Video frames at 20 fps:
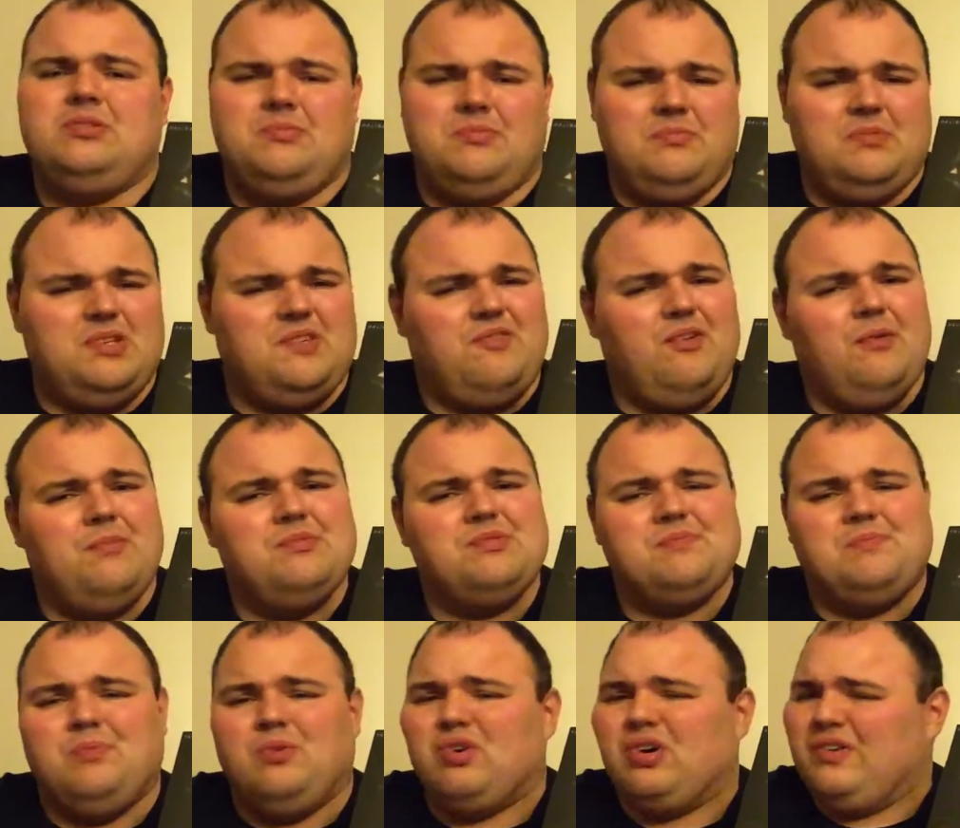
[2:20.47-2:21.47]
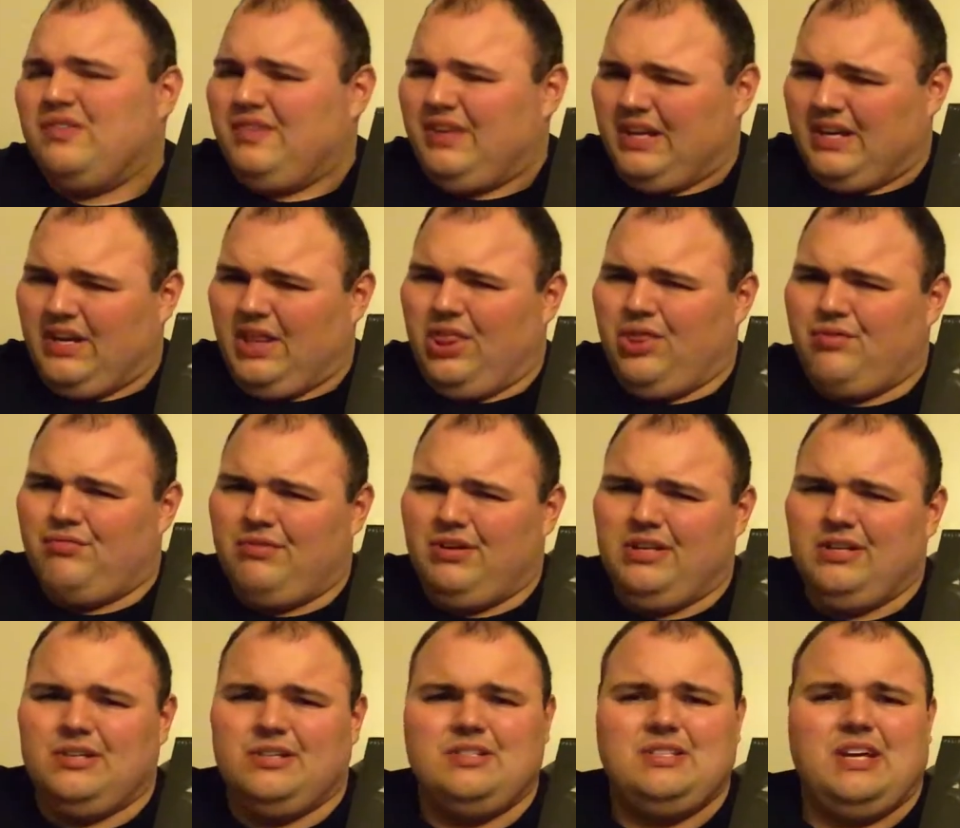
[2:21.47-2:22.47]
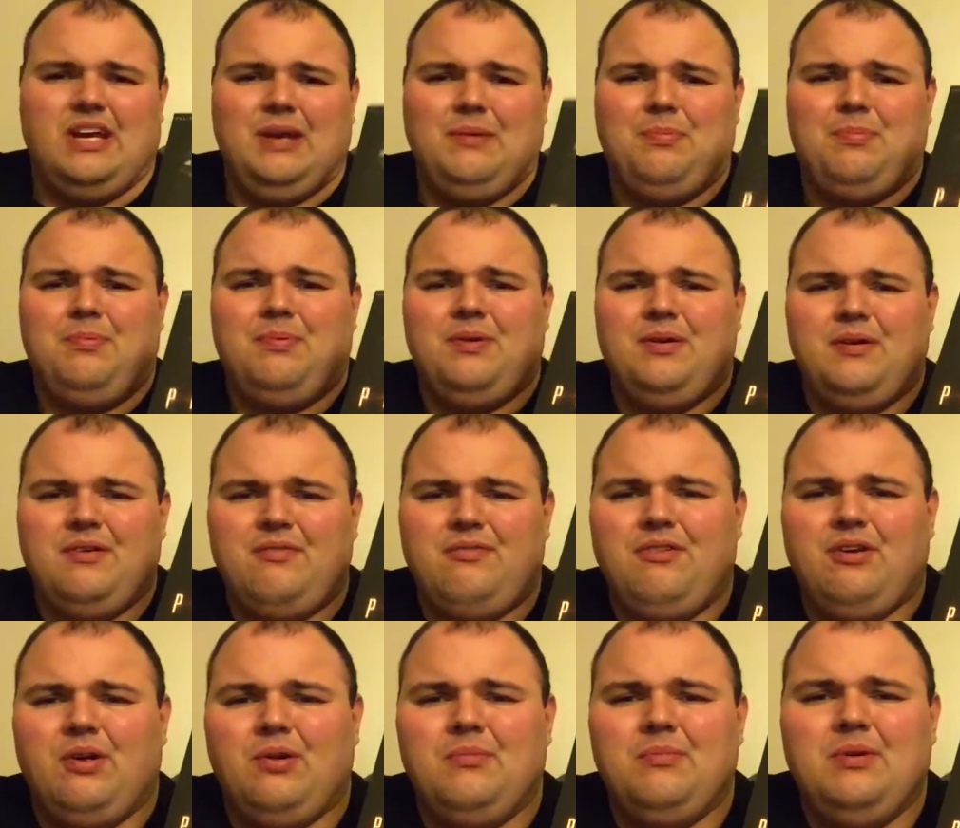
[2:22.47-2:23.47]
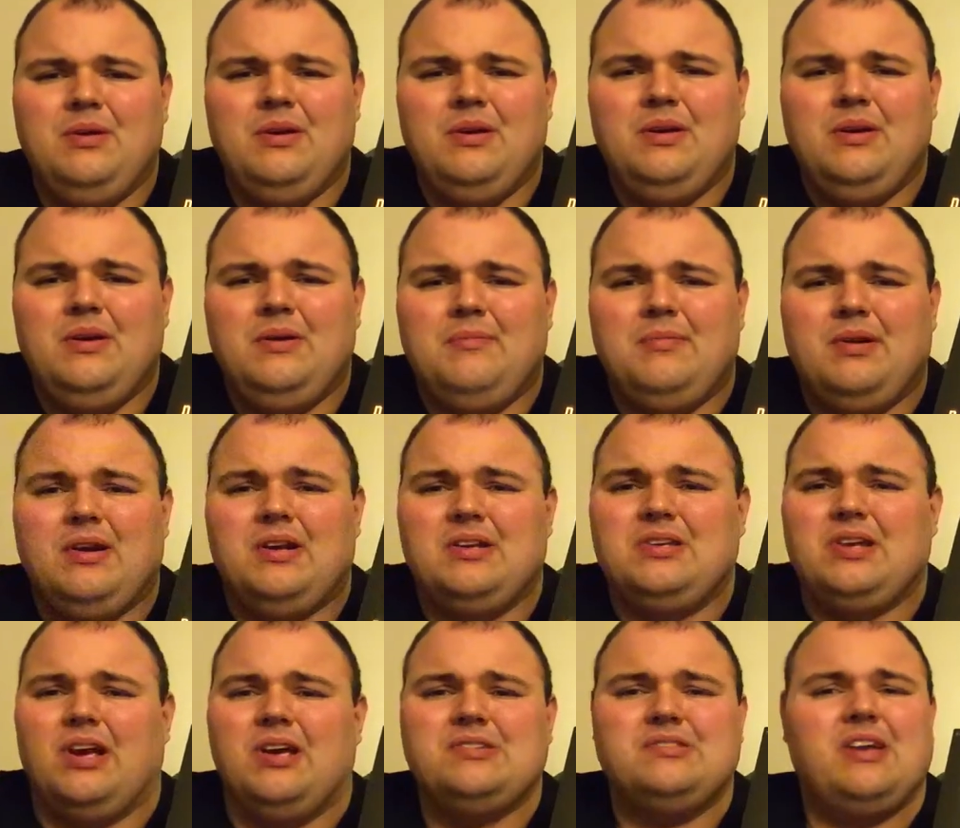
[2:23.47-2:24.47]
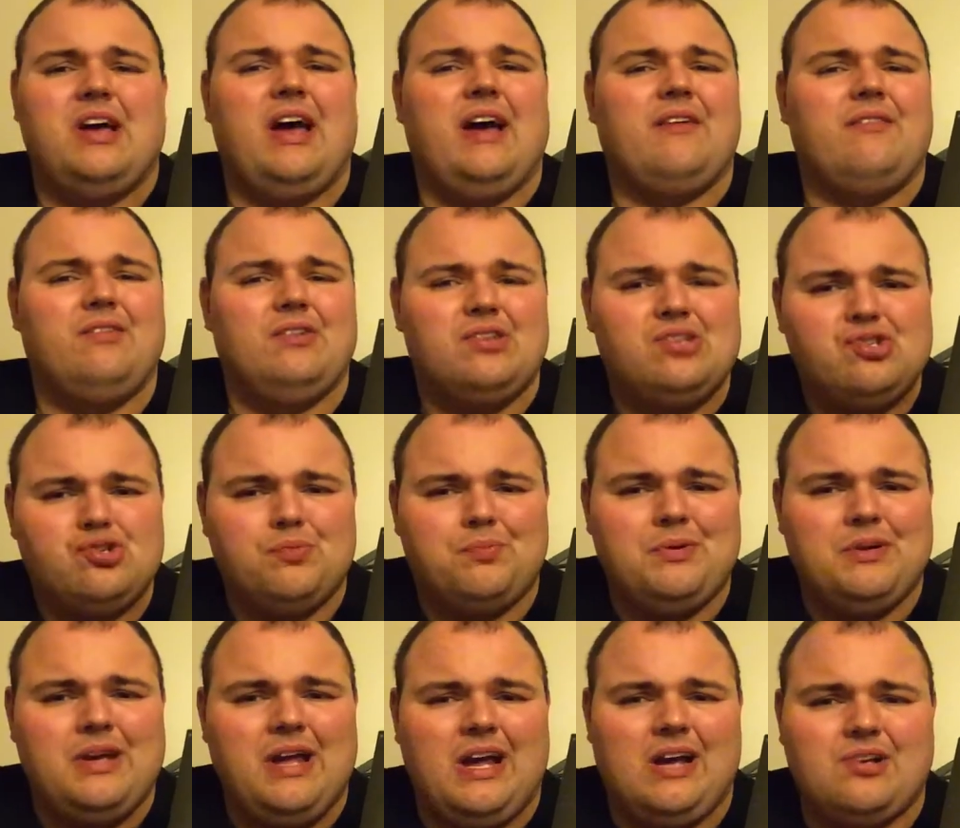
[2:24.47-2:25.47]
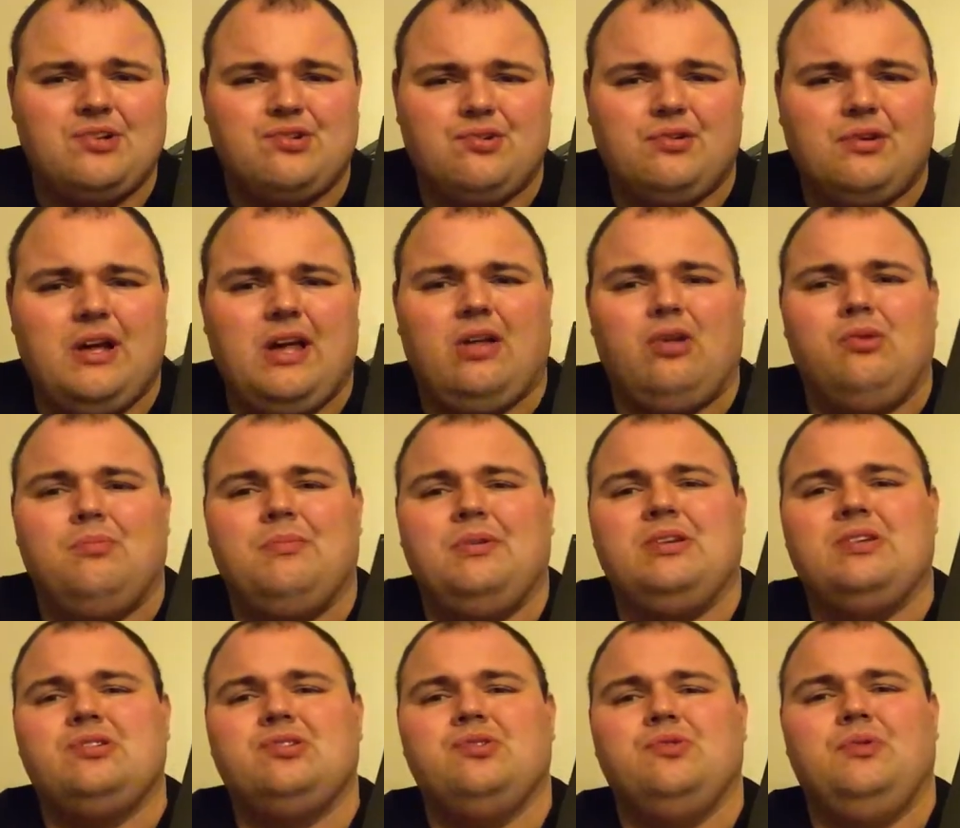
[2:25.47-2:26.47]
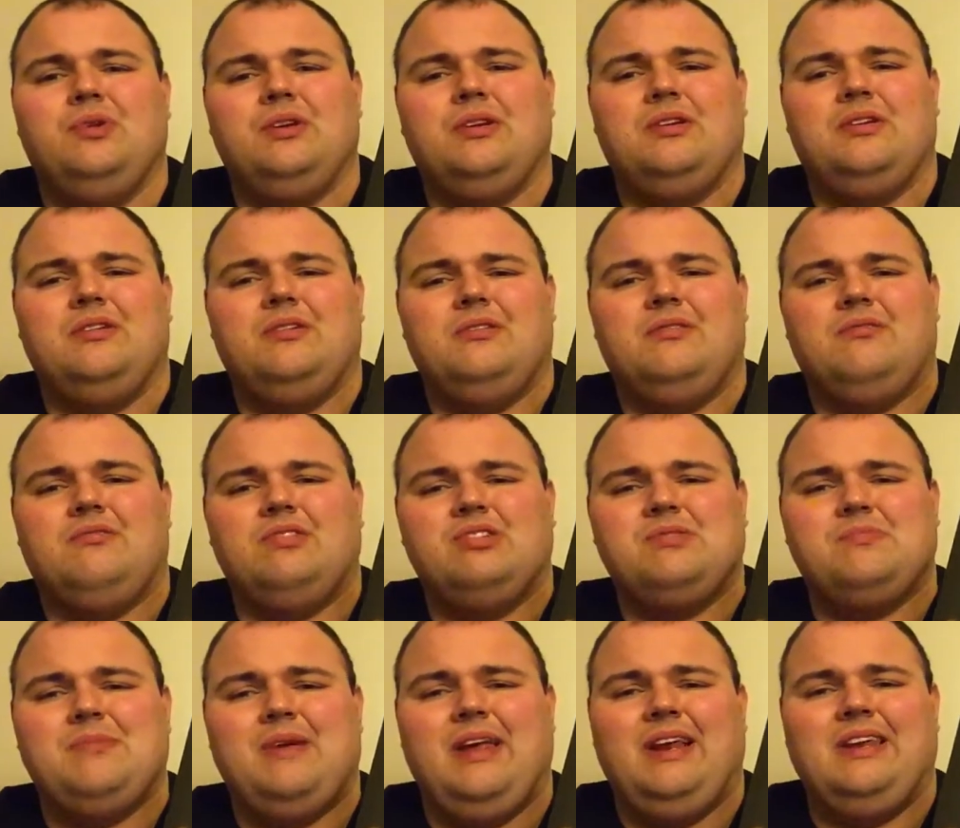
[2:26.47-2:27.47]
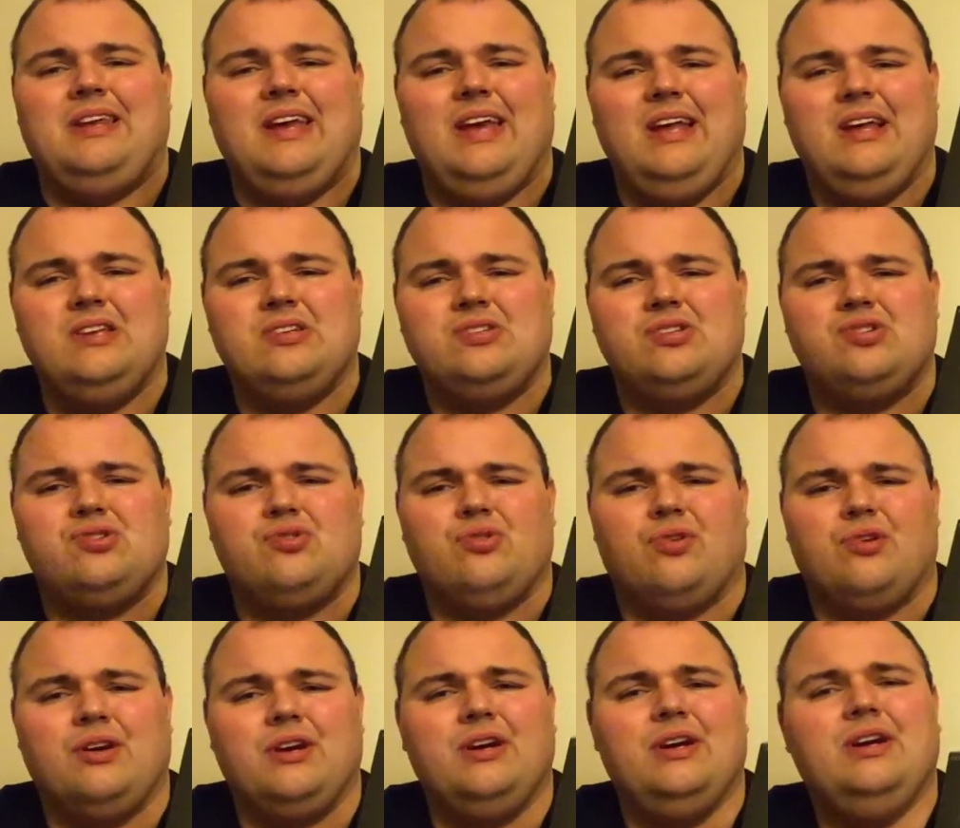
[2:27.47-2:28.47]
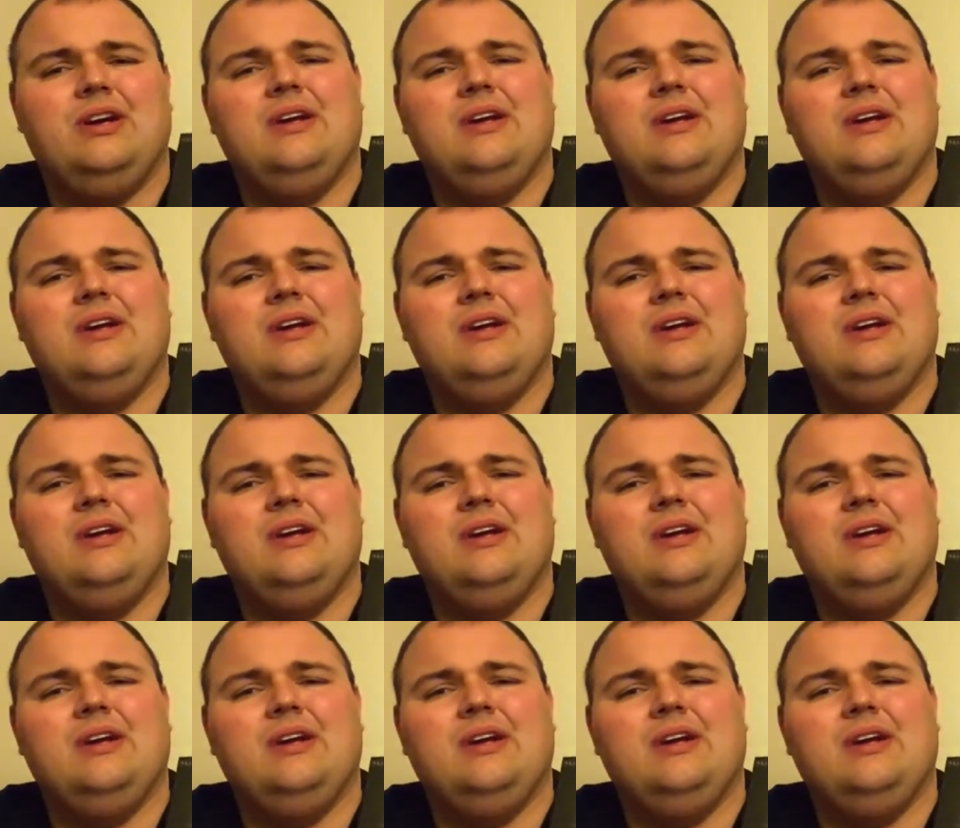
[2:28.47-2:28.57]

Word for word: This film's more of like a thriller type film but it does have its supernatural element to it, which maintains the story.